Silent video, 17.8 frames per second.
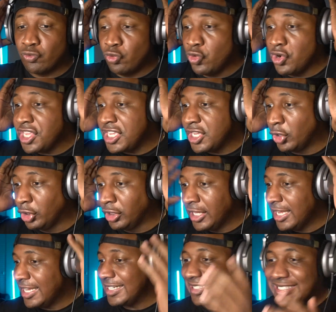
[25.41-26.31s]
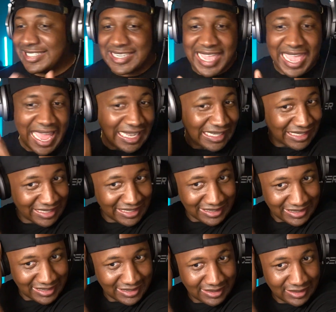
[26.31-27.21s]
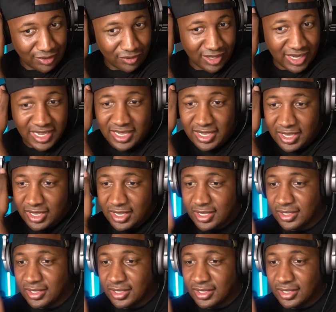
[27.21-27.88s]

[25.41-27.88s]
real talent, okay?